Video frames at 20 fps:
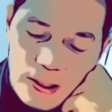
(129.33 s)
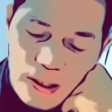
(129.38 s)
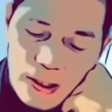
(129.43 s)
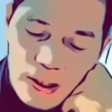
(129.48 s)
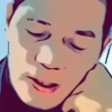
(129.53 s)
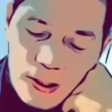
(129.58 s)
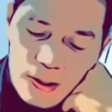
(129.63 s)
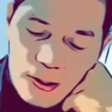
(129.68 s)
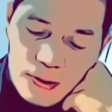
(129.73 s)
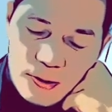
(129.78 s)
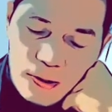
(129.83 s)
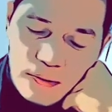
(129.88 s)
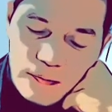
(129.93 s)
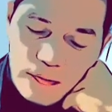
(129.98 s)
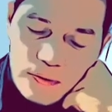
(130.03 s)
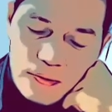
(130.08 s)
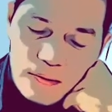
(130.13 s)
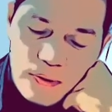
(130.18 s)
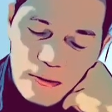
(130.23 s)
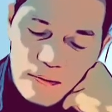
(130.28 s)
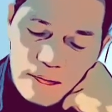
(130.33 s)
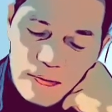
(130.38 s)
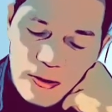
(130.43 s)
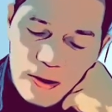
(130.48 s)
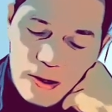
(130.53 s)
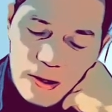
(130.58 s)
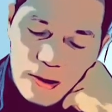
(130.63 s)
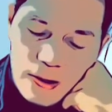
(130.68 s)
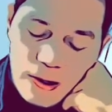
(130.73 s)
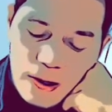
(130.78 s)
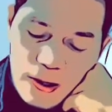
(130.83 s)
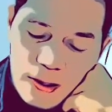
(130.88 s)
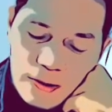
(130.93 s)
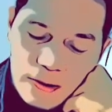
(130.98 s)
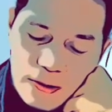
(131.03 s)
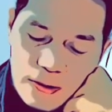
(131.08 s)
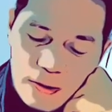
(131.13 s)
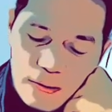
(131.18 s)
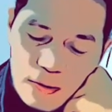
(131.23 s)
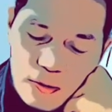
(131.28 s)
so if you have here,
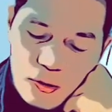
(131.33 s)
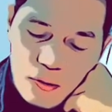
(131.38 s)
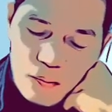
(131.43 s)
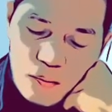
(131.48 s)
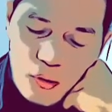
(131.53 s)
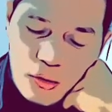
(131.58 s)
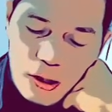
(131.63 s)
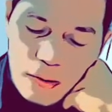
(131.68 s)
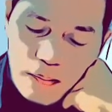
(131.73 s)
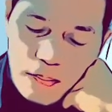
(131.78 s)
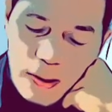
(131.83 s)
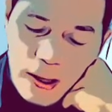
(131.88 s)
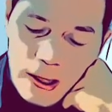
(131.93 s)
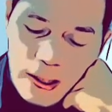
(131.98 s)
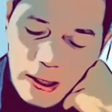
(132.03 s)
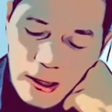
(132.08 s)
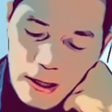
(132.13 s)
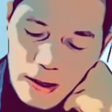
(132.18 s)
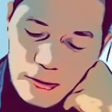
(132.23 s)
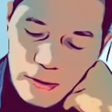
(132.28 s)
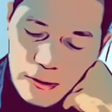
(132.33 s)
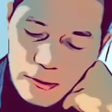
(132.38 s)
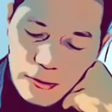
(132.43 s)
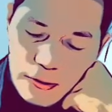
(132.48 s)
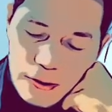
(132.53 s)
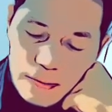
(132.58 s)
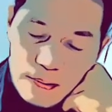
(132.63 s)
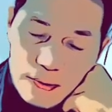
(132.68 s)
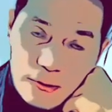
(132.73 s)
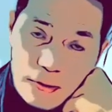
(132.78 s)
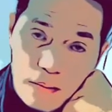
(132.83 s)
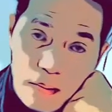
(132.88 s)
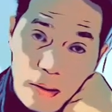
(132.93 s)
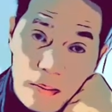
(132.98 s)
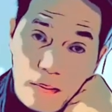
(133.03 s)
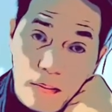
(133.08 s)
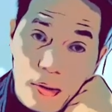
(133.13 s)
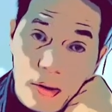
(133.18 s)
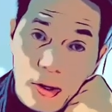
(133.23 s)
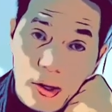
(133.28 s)
you multiply the inner terms. Remember,
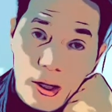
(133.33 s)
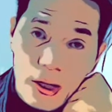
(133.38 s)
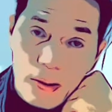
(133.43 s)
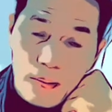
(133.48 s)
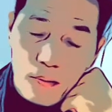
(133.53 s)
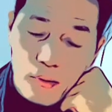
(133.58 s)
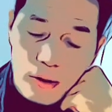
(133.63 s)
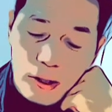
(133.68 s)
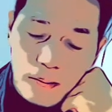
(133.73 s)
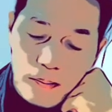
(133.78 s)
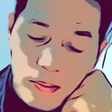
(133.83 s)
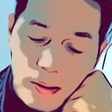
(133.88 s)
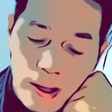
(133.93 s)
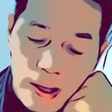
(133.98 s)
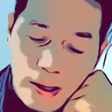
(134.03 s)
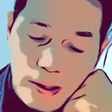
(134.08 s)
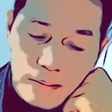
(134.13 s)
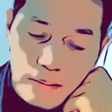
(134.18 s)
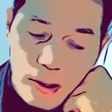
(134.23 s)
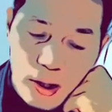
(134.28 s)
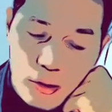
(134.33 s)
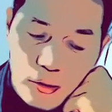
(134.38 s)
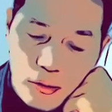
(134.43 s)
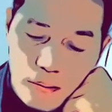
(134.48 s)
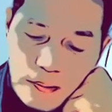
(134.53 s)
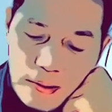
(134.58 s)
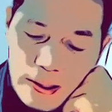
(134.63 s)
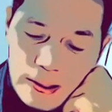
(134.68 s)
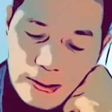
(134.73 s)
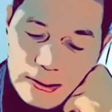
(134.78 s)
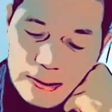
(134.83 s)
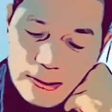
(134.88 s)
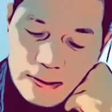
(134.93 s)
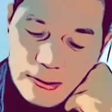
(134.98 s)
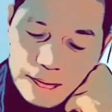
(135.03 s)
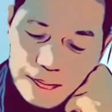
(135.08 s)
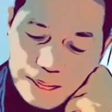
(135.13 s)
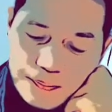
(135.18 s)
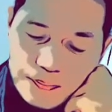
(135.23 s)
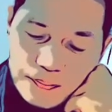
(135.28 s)
in multiplying binomials,
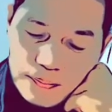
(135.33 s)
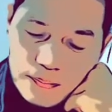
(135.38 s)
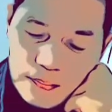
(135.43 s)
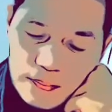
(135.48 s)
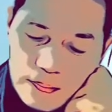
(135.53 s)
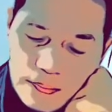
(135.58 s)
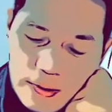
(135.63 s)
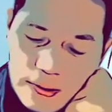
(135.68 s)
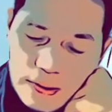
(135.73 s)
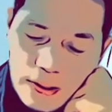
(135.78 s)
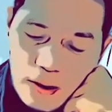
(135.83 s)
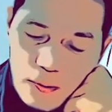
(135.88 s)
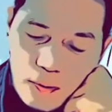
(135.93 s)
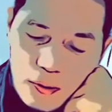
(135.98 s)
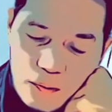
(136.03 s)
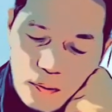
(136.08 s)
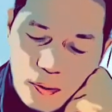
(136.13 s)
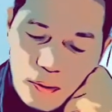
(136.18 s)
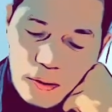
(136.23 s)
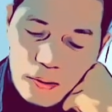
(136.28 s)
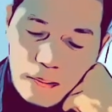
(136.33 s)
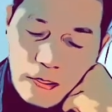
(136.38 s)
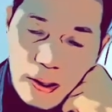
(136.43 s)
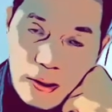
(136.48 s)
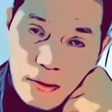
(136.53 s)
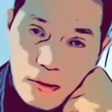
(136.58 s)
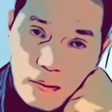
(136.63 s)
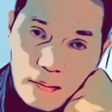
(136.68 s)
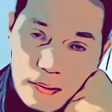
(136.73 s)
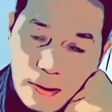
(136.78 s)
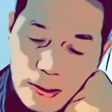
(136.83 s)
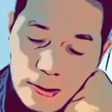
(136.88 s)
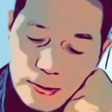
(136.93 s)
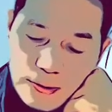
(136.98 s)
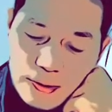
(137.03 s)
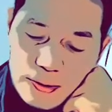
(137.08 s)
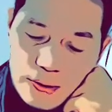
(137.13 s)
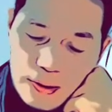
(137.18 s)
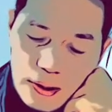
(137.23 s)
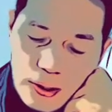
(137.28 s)
these are what we call binomials.
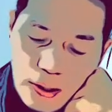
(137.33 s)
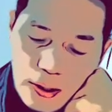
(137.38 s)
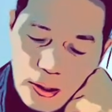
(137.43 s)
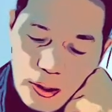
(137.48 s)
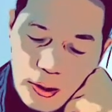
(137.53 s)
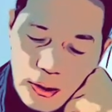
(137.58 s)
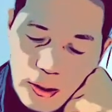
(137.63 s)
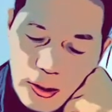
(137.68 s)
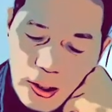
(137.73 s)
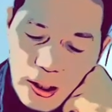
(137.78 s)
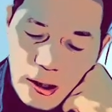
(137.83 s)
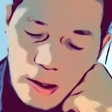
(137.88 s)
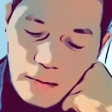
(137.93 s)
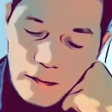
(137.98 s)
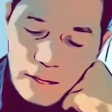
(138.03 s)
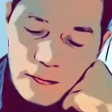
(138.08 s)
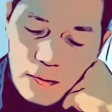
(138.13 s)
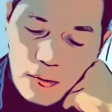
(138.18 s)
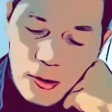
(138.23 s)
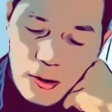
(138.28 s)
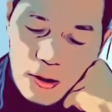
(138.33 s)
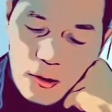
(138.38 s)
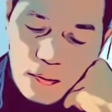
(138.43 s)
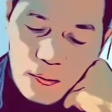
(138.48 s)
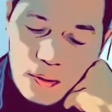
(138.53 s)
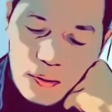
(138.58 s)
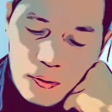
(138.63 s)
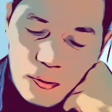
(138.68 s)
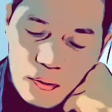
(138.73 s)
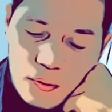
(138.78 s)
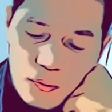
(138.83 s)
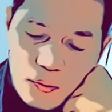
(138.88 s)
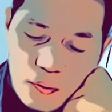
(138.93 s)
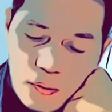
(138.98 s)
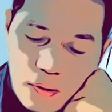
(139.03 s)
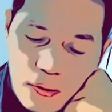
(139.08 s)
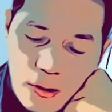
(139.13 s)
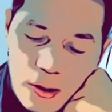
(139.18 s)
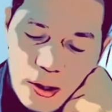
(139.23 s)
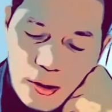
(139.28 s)
Okay, if you are going to, there
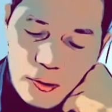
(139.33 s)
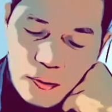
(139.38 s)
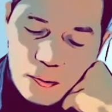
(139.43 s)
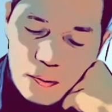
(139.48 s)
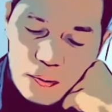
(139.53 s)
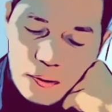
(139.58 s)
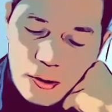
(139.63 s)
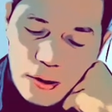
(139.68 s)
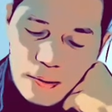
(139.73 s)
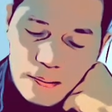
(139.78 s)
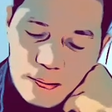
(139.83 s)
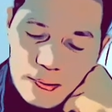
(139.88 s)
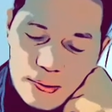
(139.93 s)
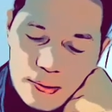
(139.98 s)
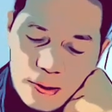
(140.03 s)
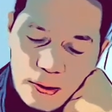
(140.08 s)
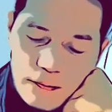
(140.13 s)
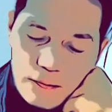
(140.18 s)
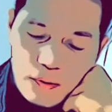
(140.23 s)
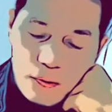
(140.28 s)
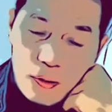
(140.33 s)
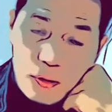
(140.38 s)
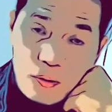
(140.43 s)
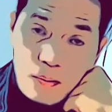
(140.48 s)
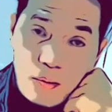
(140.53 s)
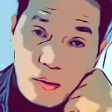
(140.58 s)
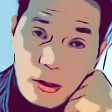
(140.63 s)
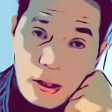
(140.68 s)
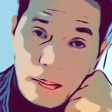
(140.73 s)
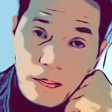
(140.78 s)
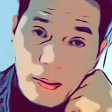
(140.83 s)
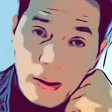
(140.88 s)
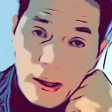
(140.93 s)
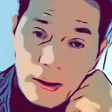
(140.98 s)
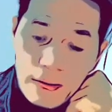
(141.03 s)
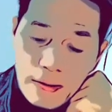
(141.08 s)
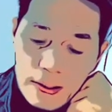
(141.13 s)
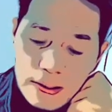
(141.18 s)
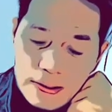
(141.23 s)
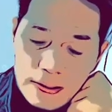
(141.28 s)
are two terms. If you're going to multiply
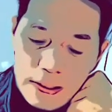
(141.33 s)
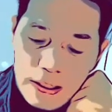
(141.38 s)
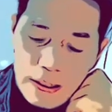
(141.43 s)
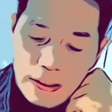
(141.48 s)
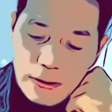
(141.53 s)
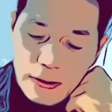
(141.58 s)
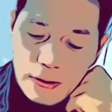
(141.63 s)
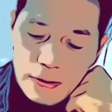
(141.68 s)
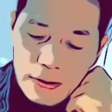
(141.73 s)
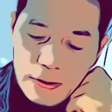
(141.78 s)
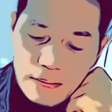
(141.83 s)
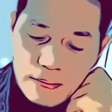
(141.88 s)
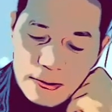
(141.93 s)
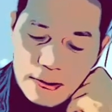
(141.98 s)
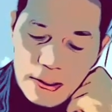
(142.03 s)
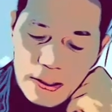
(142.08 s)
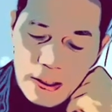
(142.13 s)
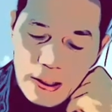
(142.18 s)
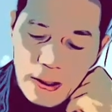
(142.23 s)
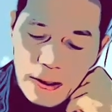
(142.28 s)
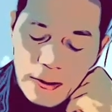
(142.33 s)
this inner terms here,